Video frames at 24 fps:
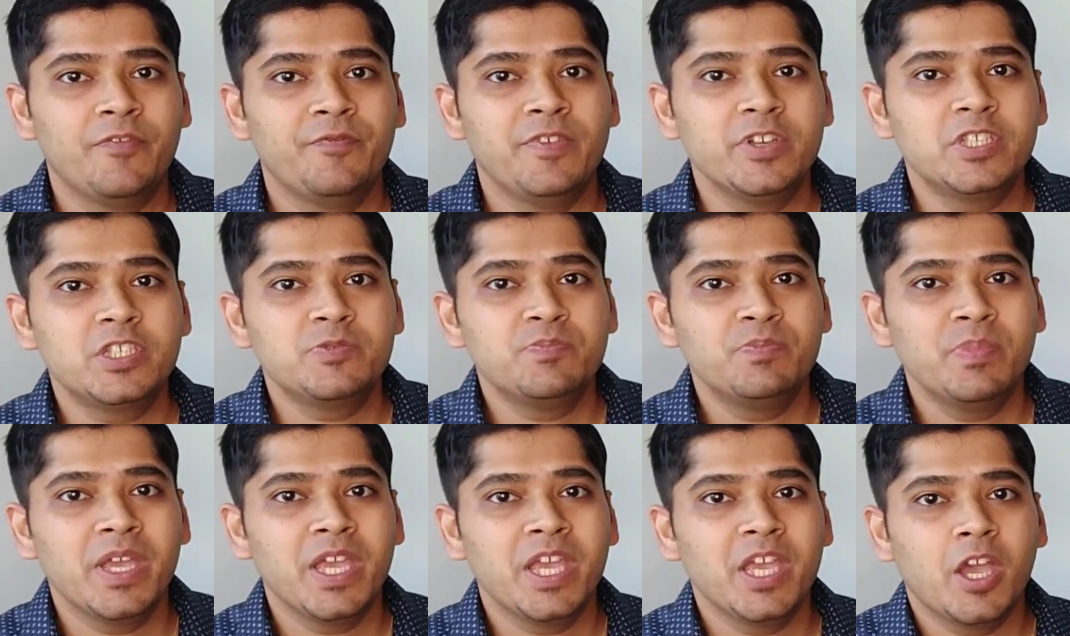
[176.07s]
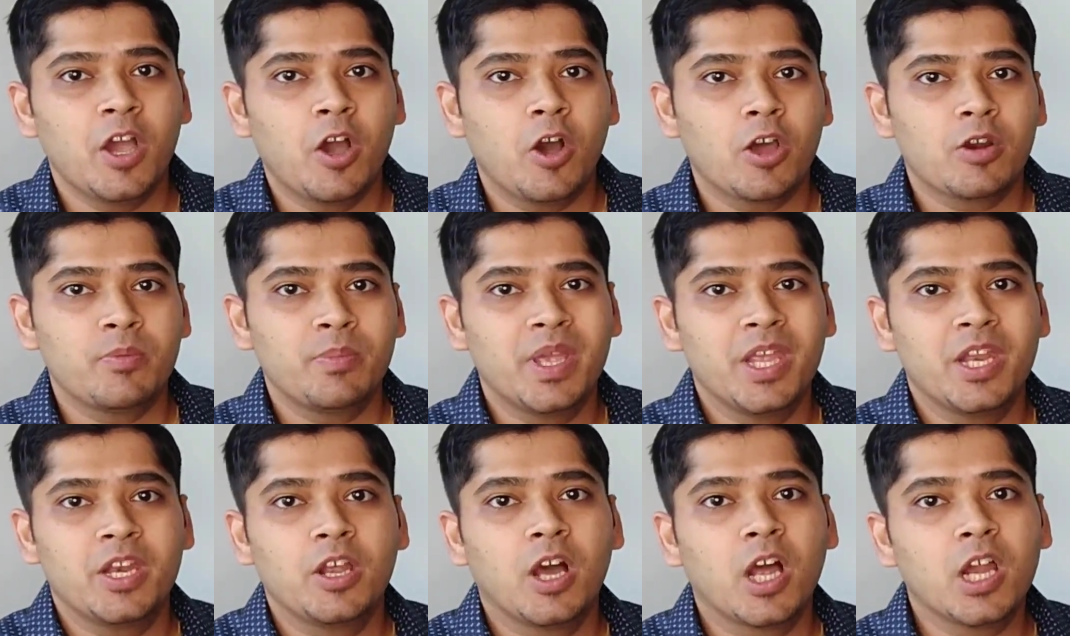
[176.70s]
which may or
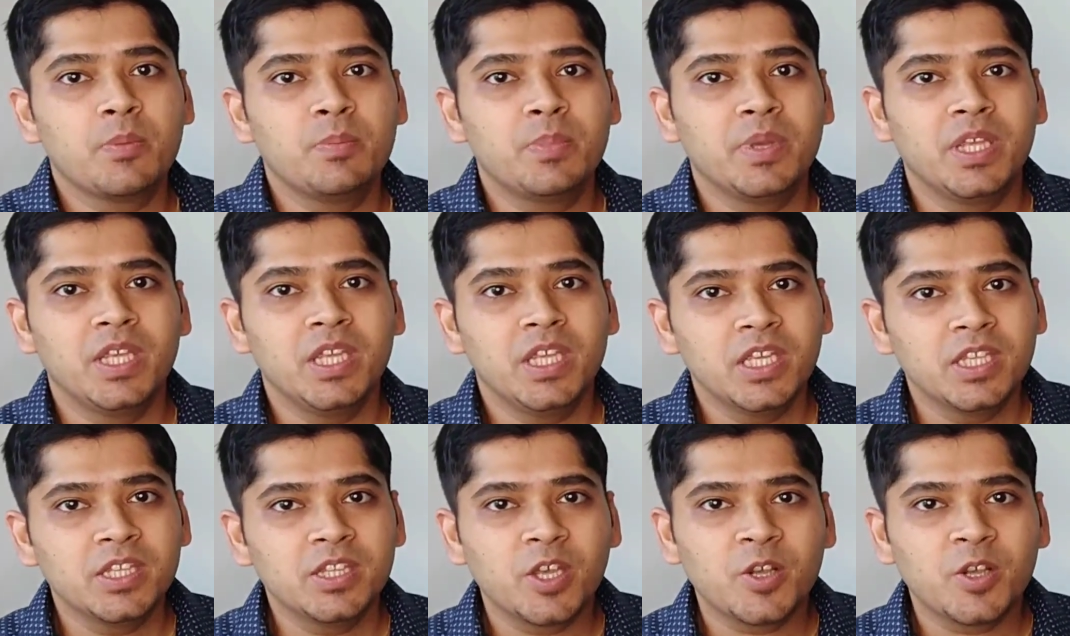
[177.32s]
may not be